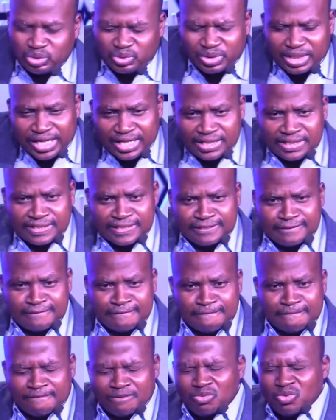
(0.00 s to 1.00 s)
right?
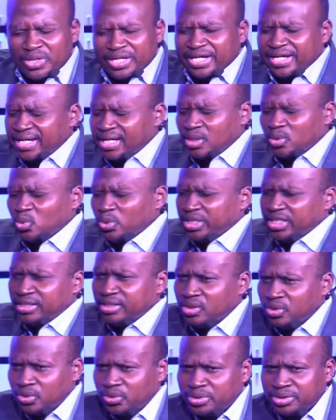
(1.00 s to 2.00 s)
Where are we
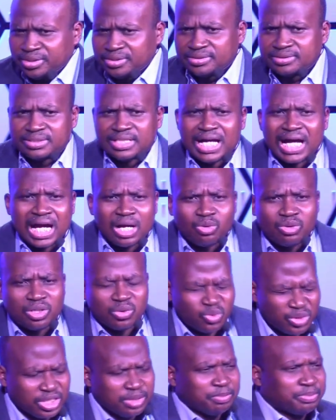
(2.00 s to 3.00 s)
going? How are
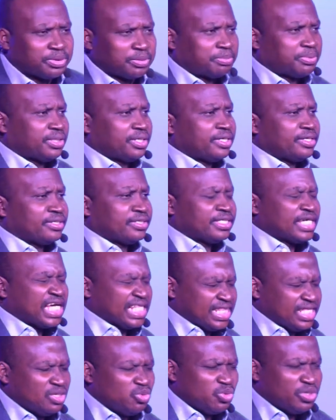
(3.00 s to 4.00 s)
we preparing? I
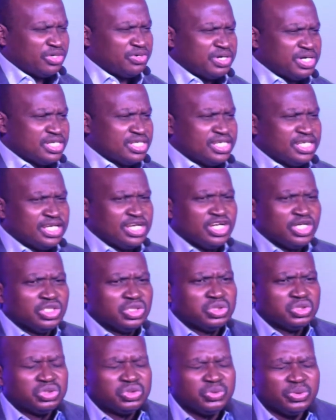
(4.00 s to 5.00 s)
think we're ready.
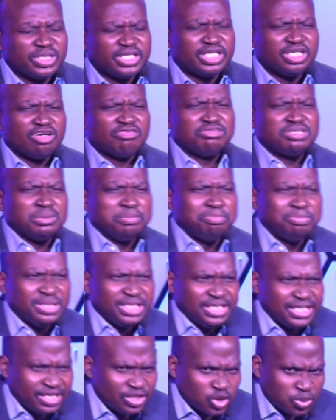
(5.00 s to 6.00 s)
Took care of the
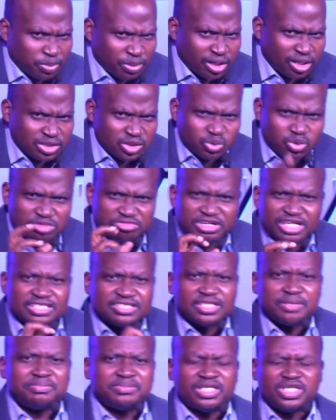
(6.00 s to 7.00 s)
biggest part. We've
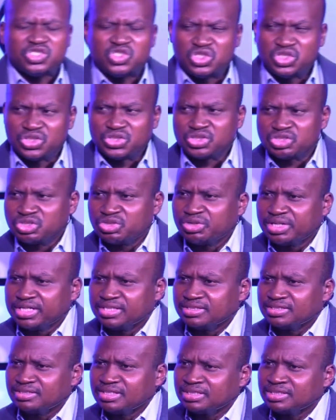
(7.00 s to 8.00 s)
accepted Jesus
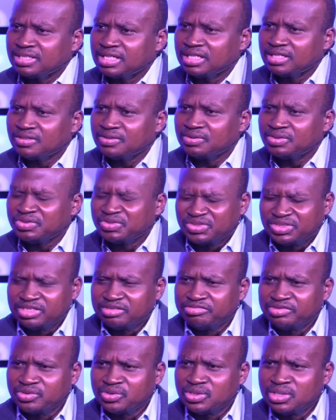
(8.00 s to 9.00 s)
Christ as our Lord and
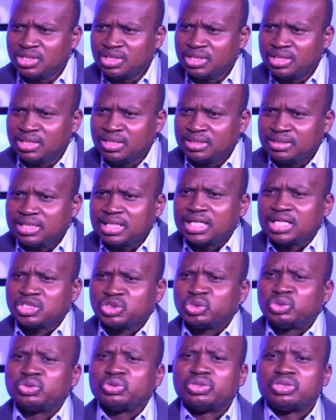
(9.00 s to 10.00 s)
Savior. That
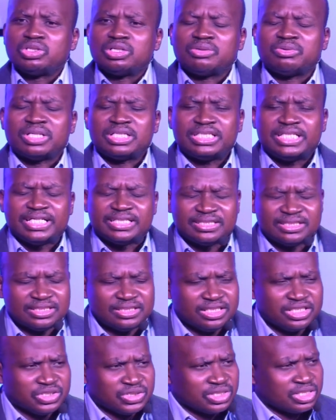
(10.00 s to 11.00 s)
assures our
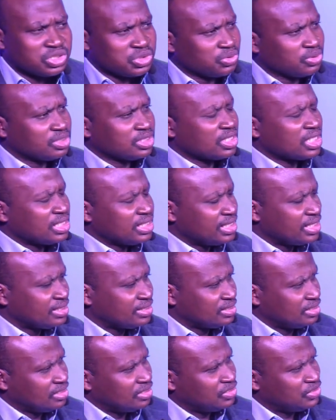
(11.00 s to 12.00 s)

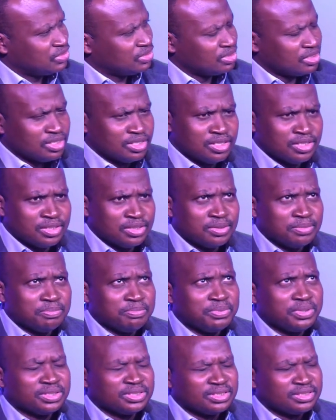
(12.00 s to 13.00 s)
destination.
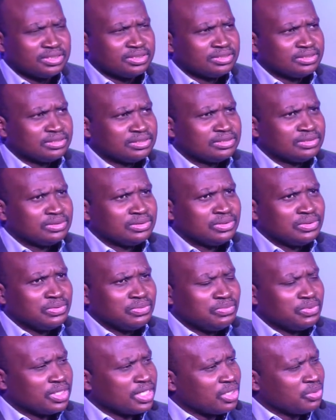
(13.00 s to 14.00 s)
But
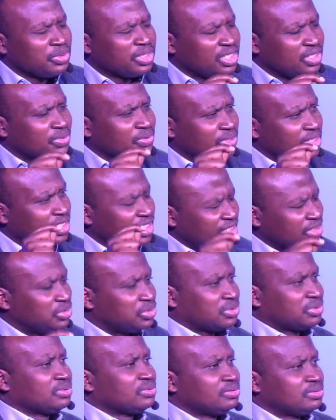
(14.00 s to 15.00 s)
What are we going
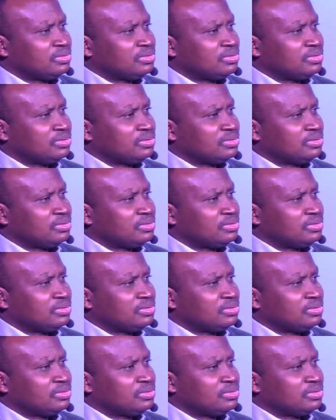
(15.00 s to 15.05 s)
into?